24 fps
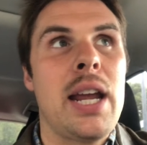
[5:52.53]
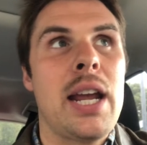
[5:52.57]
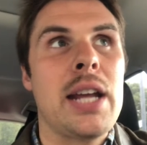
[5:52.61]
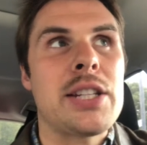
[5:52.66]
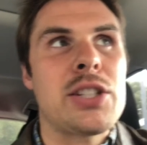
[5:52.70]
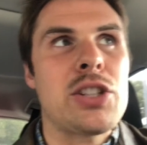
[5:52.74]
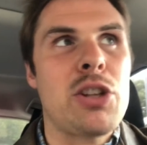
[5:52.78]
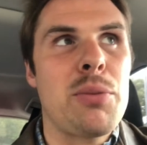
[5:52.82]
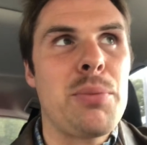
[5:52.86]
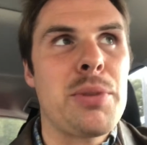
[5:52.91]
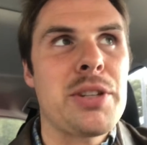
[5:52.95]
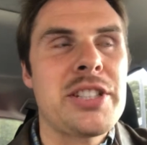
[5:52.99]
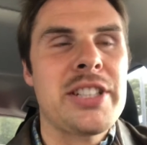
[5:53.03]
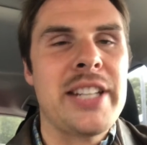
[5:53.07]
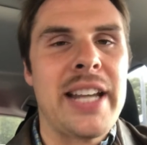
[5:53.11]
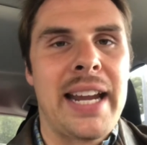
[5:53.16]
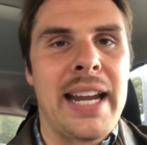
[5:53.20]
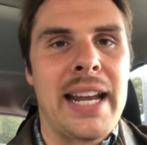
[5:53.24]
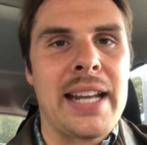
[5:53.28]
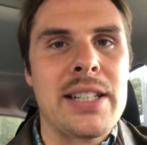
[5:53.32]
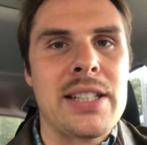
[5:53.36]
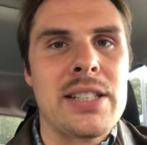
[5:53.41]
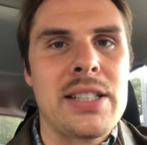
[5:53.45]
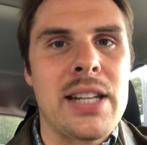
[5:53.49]
it's almost
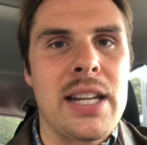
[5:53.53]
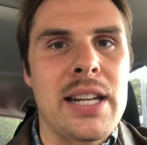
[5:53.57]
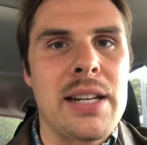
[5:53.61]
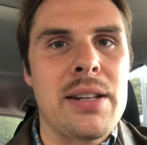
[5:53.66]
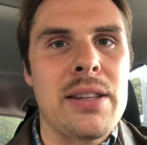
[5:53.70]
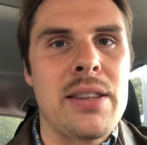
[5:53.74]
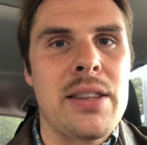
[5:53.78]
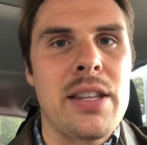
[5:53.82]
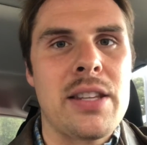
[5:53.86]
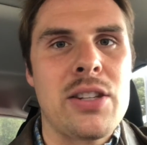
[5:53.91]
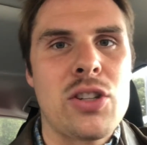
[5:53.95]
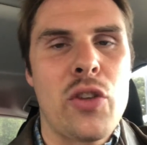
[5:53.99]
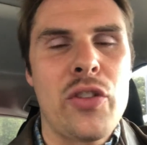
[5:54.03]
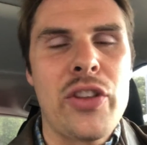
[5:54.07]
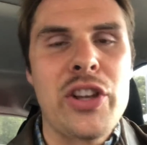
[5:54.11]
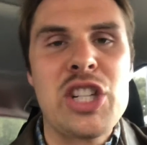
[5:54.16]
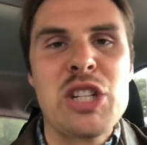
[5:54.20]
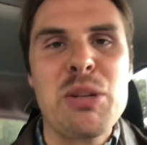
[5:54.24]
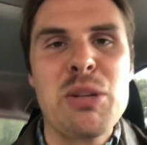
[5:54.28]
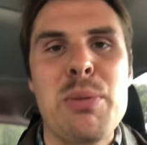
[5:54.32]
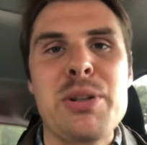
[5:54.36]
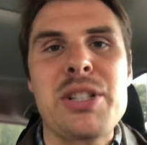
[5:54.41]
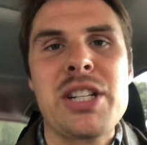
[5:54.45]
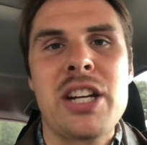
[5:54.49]
like there's
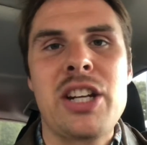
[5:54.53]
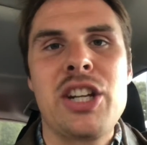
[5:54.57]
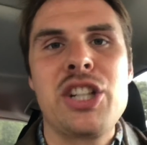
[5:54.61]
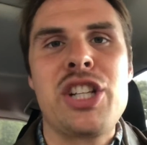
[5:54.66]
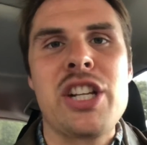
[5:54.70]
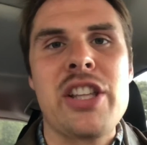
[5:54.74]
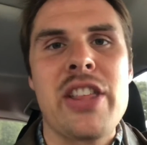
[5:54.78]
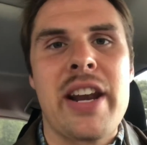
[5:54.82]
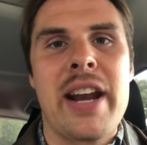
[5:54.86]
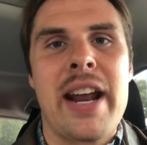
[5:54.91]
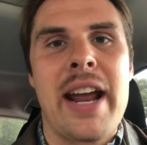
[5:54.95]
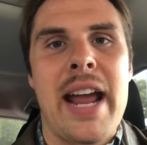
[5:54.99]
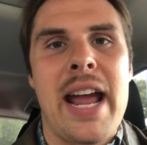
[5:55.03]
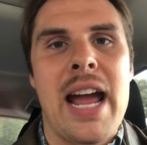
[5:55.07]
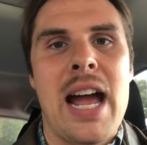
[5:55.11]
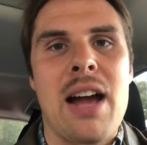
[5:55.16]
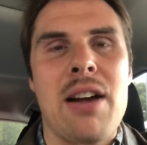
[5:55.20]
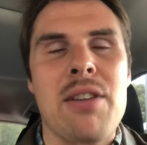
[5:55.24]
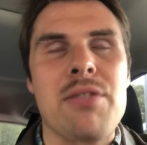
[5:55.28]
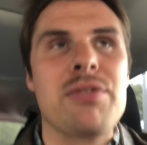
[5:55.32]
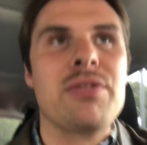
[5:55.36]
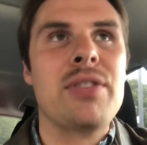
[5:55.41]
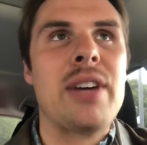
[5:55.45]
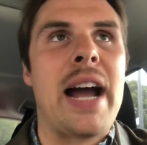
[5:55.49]
only so much energy that I
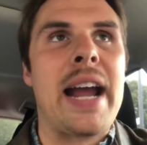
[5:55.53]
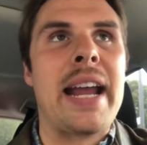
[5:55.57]
have.